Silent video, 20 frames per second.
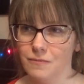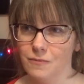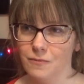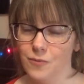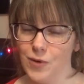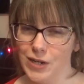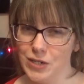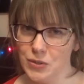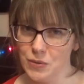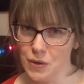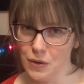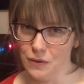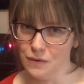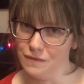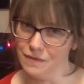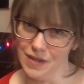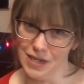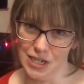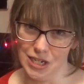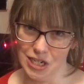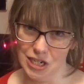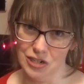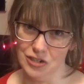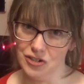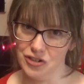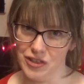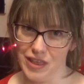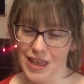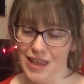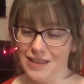retro
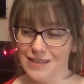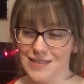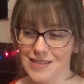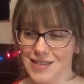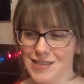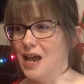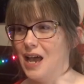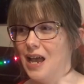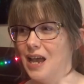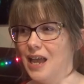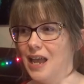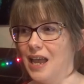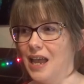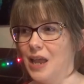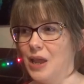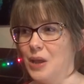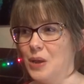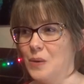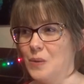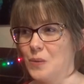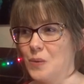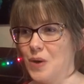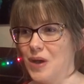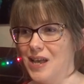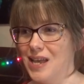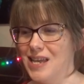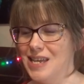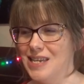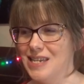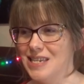vintage things. I
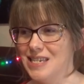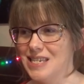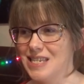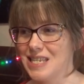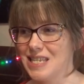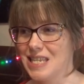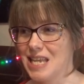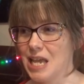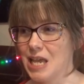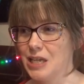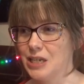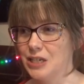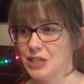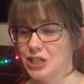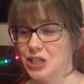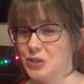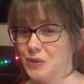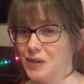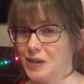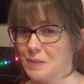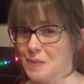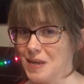was doing a